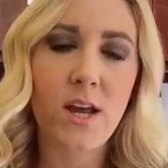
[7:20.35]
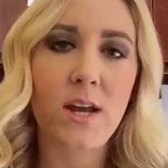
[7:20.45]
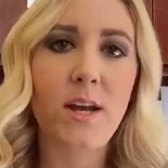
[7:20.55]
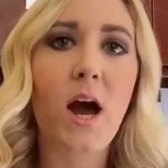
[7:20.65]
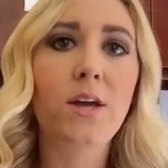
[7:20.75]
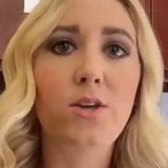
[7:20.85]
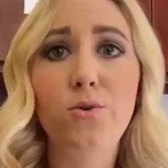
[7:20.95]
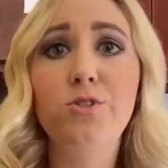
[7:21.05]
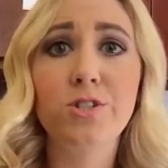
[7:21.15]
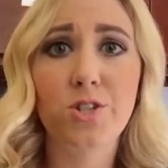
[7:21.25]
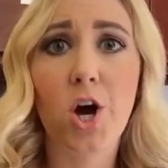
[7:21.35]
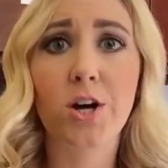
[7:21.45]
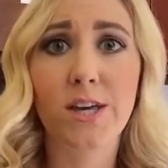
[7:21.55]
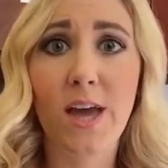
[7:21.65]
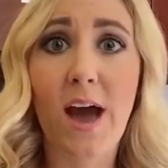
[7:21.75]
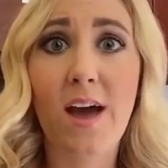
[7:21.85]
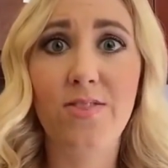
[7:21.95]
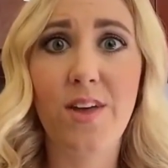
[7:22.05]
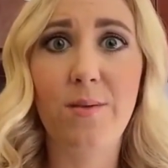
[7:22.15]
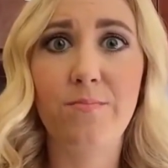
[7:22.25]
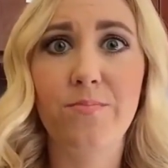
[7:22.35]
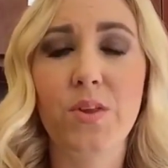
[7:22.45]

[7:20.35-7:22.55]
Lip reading: not you just talking at them.